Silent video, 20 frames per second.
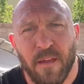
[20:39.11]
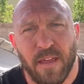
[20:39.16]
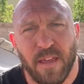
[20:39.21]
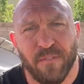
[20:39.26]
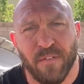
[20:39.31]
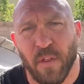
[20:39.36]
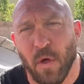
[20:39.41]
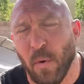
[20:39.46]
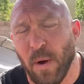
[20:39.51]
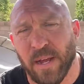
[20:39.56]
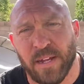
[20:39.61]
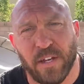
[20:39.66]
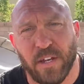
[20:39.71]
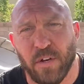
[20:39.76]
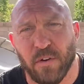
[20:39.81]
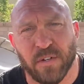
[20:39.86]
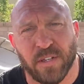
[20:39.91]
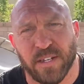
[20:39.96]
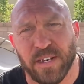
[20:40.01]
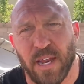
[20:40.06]
Even though I could
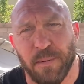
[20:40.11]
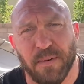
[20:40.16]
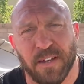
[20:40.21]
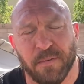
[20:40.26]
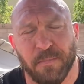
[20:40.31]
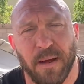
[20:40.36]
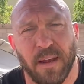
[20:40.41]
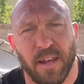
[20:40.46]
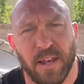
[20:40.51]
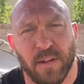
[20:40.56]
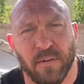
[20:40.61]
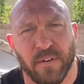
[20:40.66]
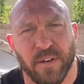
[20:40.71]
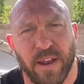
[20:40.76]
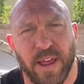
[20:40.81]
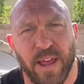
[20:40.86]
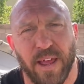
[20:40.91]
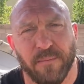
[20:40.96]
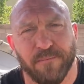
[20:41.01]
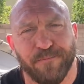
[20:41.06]
use the name, it's my legal
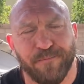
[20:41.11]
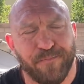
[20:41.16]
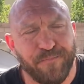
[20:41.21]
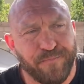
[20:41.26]
name.